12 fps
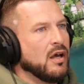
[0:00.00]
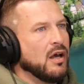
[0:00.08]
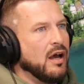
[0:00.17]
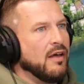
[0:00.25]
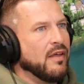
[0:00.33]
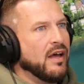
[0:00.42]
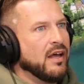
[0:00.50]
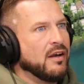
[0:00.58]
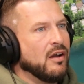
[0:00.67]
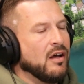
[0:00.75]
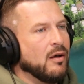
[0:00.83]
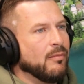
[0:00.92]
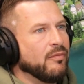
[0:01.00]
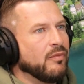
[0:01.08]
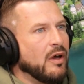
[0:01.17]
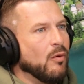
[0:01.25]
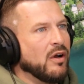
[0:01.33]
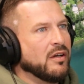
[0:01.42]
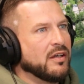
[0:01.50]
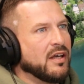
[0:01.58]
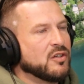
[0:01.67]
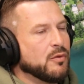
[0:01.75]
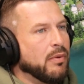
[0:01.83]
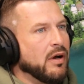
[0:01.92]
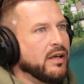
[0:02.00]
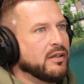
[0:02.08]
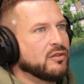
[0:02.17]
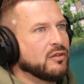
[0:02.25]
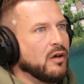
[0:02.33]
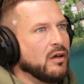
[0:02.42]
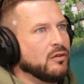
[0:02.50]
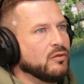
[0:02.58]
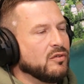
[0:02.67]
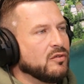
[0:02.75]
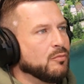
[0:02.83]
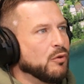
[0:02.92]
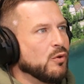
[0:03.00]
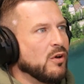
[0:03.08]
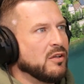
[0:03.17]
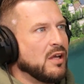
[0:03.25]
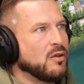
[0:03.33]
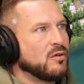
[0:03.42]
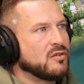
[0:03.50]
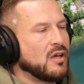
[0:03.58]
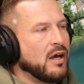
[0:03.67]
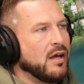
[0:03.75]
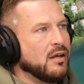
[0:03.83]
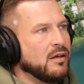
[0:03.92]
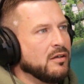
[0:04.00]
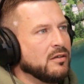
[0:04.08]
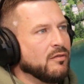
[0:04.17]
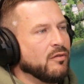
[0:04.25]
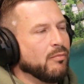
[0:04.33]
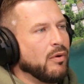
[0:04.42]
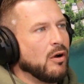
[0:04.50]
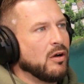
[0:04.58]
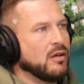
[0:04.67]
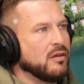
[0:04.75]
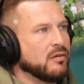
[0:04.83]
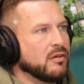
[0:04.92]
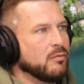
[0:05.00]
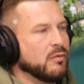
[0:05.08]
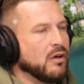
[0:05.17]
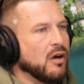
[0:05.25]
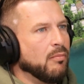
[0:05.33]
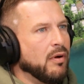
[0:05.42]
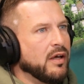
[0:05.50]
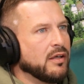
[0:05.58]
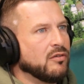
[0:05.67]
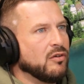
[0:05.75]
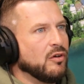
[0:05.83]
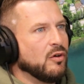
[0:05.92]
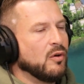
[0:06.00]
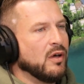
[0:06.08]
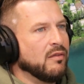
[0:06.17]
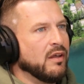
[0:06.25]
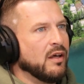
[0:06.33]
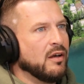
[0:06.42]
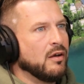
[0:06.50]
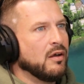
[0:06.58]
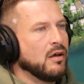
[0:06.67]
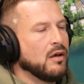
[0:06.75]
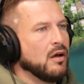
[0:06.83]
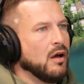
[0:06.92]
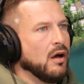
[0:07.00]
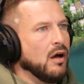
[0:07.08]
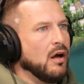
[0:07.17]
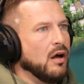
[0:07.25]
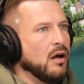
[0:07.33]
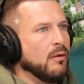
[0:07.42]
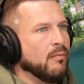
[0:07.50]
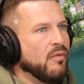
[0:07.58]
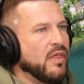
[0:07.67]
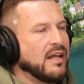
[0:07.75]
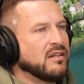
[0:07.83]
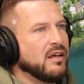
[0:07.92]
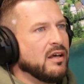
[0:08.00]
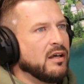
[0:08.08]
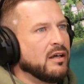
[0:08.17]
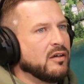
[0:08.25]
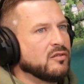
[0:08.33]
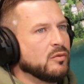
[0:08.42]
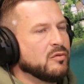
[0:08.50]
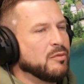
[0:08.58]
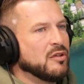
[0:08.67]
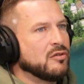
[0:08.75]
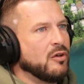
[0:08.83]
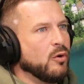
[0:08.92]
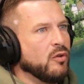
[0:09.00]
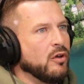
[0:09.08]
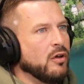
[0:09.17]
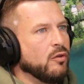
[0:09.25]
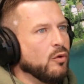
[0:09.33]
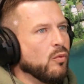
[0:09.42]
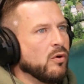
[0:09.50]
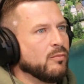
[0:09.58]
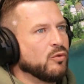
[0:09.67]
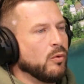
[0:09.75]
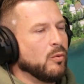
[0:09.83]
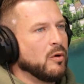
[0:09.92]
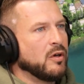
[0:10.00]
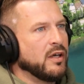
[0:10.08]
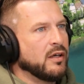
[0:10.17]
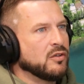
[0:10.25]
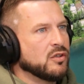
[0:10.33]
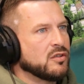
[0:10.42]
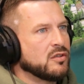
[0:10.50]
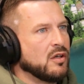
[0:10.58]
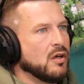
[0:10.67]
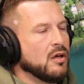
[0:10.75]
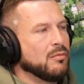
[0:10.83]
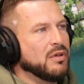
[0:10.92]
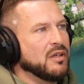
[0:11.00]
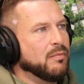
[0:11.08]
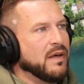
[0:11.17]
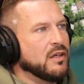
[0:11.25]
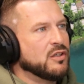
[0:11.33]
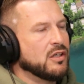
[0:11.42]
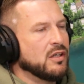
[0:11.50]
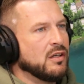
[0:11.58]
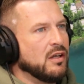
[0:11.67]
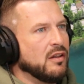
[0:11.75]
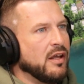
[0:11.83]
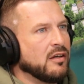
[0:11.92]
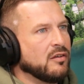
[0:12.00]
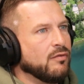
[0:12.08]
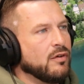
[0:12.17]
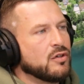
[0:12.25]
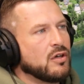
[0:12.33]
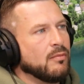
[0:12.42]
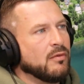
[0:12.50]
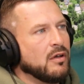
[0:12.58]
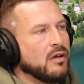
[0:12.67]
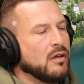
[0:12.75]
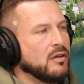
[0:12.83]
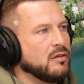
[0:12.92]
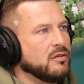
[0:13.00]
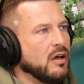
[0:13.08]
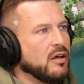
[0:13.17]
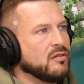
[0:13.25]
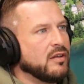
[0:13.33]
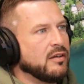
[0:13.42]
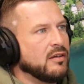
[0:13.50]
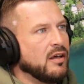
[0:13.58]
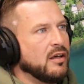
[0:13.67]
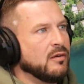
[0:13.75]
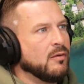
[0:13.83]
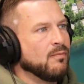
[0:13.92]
And then I wanted to catch a pike, so I used a spoon on the other side at a different part, and we got a pike too. And then that day, because it was a bit slower, the worms were working, just being patient and letting the fish come to us that day. And